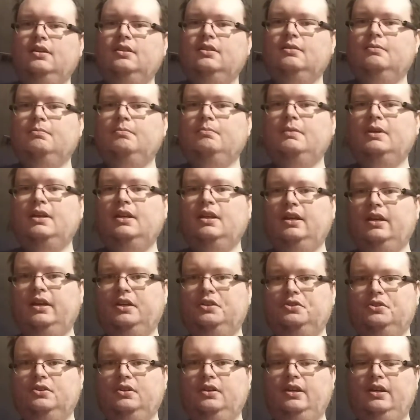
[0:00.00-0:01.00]
a
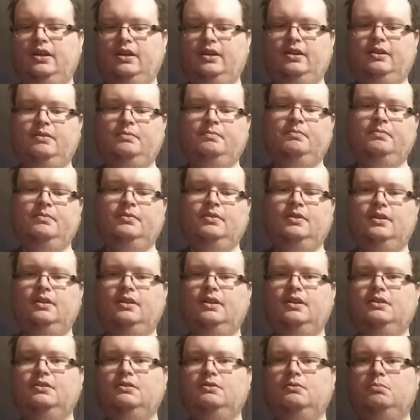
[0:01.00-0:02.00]
miniature game, and
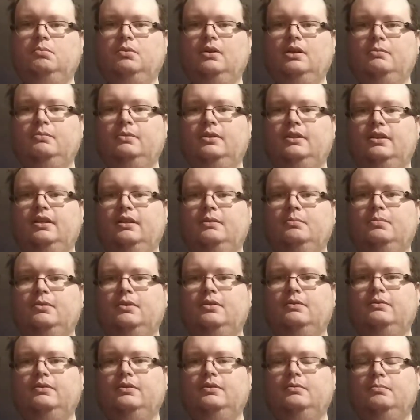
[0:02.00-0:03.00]
this will probably tip
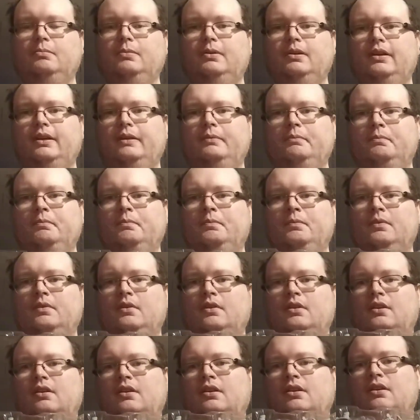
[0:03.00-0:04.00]
over, but
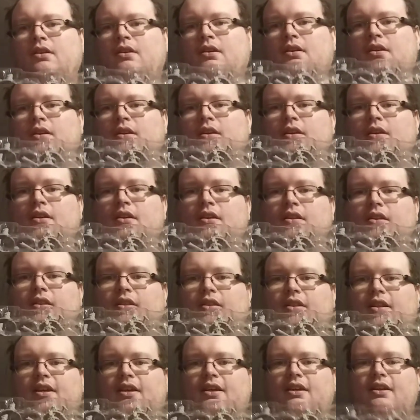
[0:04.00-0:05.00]

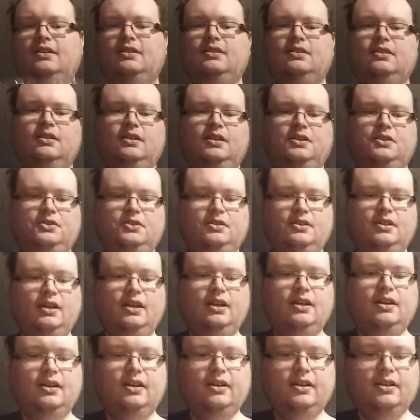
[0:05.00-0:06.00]
this that you're
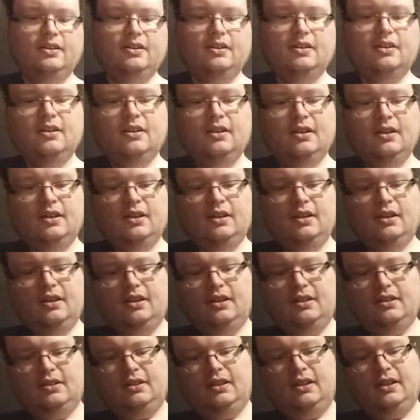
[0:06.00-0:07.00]
seeing here
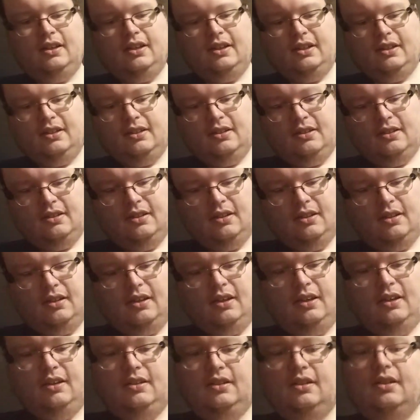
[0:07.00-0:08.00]
is lots
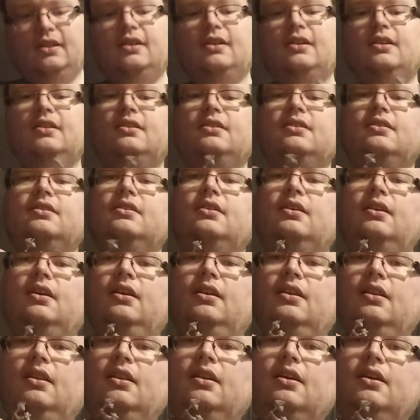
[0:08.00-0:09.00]
and lots
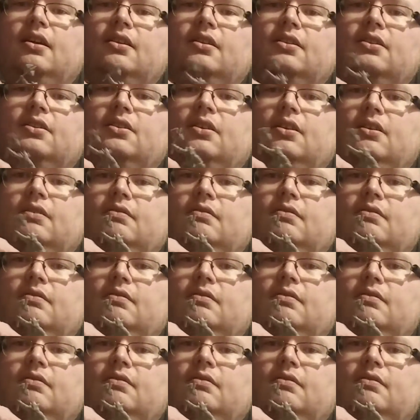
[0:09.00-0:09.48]
and lots of